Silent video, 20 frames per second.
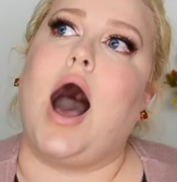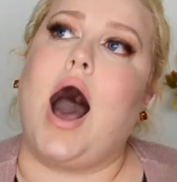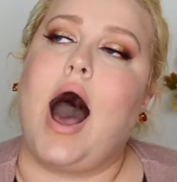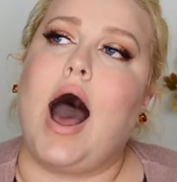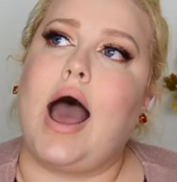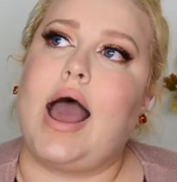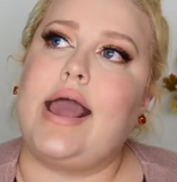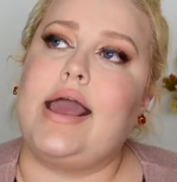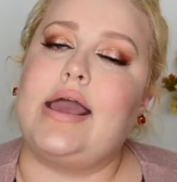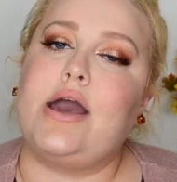
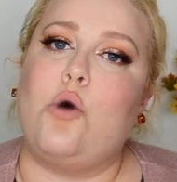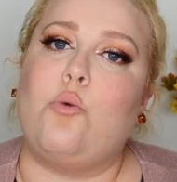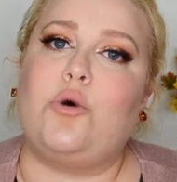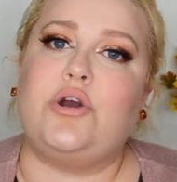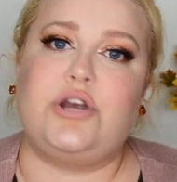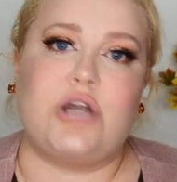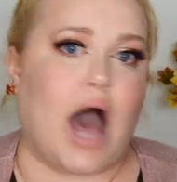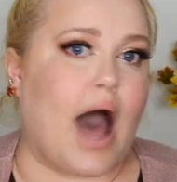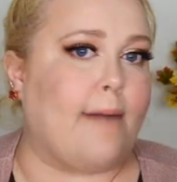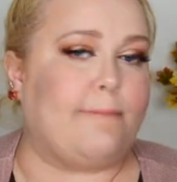I
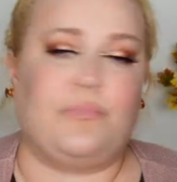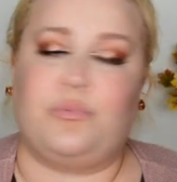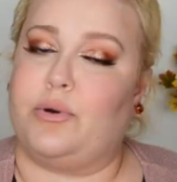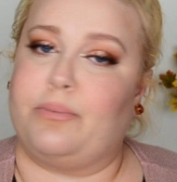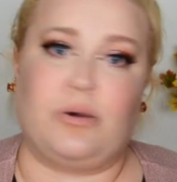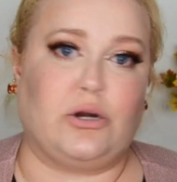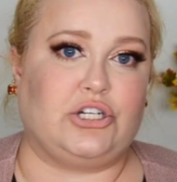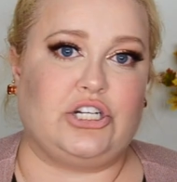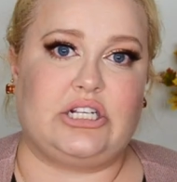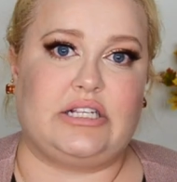would not
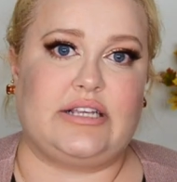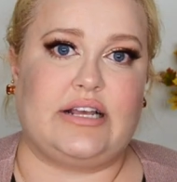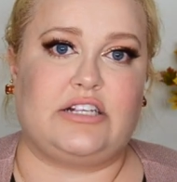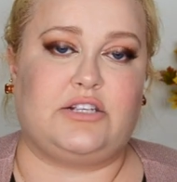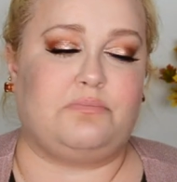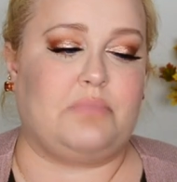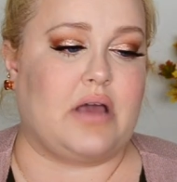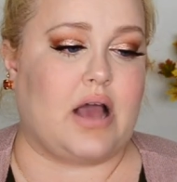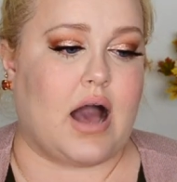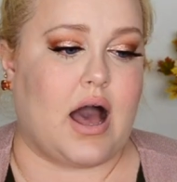repurchase
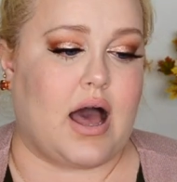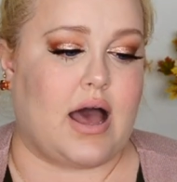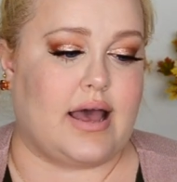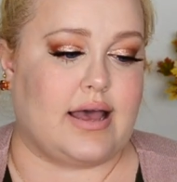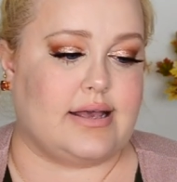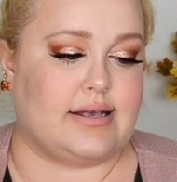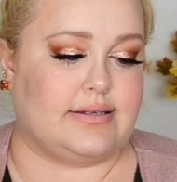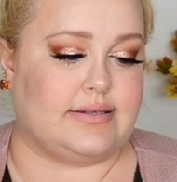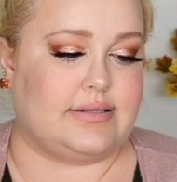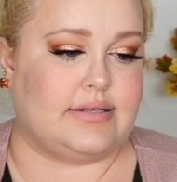this
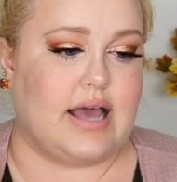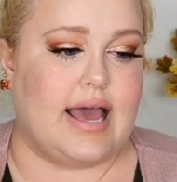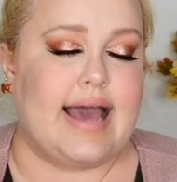because